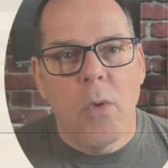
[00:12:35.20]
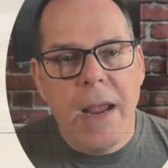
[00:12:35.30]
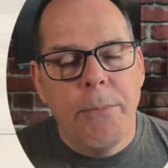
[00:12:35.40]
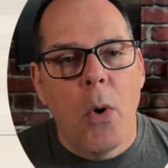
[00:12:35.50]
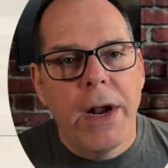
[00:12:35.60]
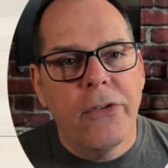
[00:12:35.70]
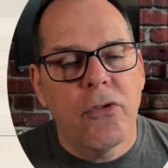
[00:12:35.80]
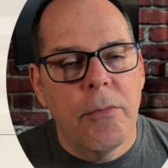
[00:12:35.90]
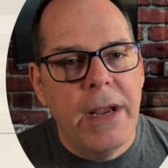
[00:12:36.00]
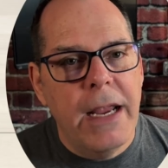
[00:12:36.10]
waypoints
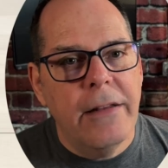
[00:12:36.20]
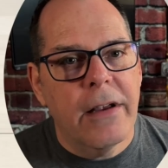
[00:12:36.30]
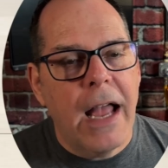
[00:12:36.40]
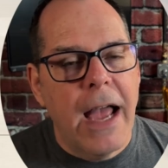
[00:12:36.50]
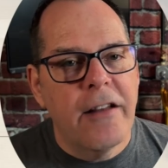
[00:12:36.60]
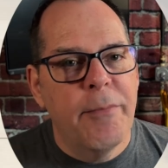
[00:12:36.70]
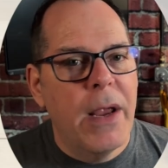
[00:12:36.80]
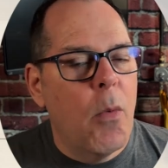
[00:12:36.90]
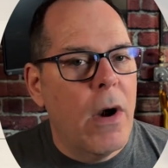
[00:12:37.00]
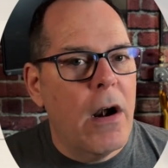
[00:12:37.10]
for me to kind of be
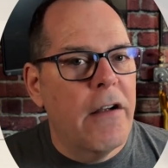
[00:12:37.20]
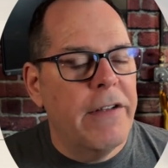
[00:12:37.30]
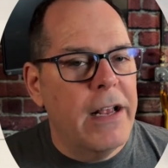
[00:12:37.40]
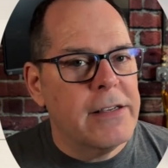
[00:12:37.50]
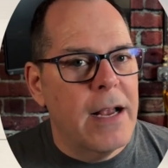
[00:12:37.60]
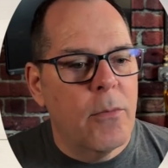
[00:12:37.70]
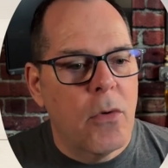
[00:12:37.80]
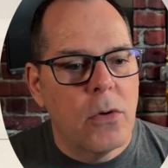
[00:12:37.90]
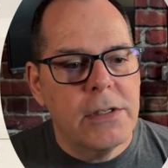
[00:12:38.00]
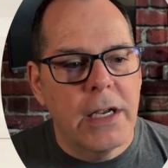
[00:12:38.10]
aware of as I'm
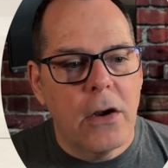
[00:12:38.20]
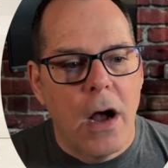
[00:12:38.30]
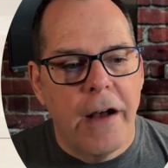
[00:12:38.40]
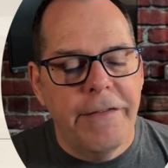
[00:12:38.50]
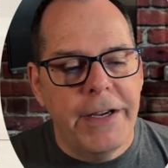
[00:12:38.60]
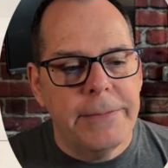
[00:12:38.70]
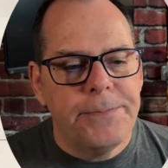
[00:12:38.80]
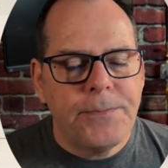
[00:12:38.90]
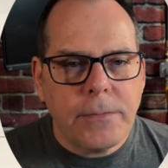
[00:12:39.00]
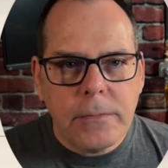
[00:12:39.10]
roasting coffee.
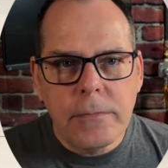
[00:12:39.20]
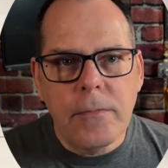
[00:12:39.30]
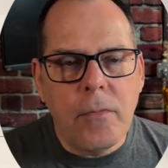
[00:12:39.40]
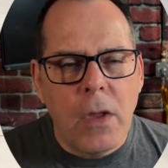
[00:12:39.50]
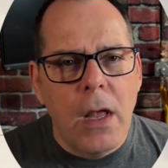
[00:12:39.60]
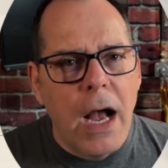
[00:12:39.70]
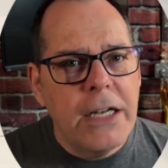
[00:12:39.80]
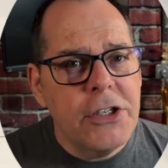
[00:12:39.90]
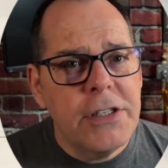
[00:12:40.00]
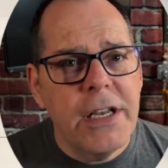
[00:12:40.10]

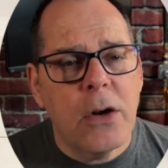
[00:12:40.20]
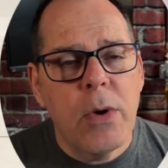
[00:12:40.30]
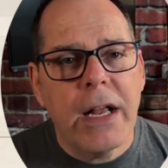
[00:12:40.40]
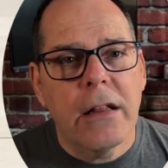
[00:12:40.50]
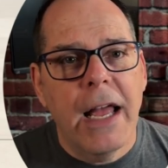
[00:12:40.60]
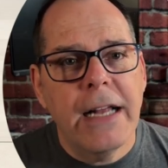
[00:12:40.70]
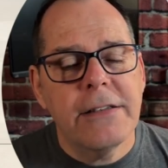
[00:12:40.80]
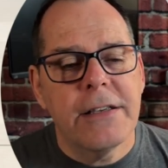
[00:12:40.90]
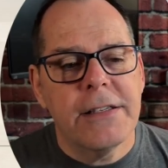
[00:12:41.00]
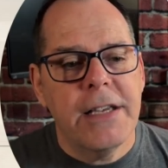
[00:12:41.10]
I just did a quick
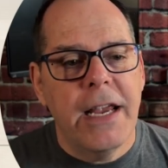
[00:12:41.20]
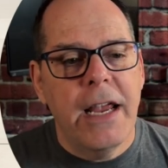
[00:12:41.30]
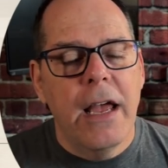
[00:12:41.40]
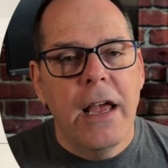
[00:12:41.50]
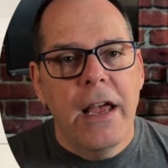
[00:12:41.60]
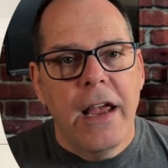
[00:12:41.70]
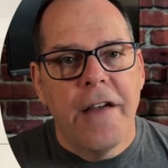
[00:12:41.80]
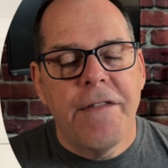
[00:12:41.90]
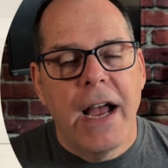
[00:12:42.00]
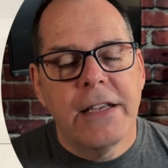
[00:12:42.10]
glance to see
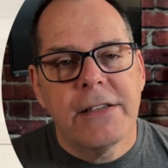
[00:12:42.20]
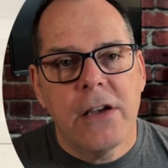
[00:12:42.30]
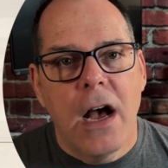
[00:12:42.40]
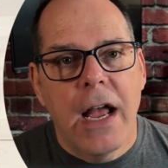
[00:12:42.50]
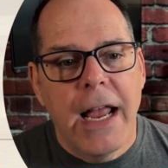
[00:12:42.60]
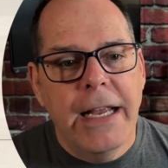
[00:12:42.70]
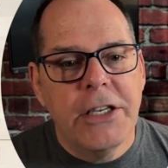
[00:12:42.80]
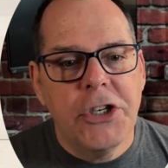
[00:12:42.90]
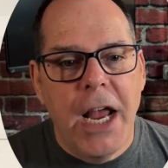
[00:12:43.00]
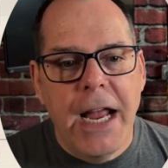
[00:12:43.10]
if I saw any
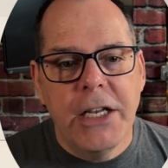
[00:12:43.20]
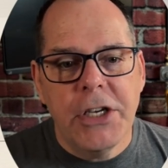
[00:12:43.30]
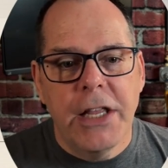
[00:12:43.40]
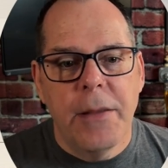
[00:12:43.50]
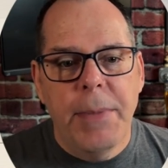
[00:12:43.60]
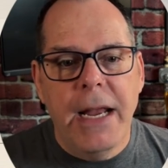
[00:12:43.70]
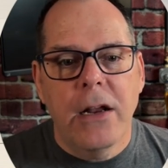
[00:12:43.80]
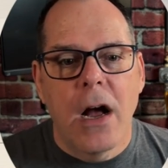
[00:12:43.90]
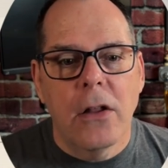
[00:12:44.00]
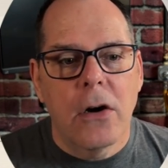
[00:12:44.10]
change in the bean
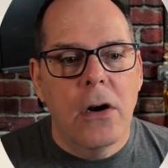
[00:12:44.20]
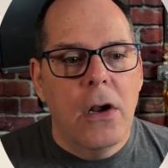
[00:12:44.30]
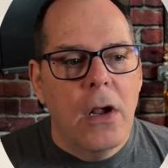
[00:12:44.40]
color,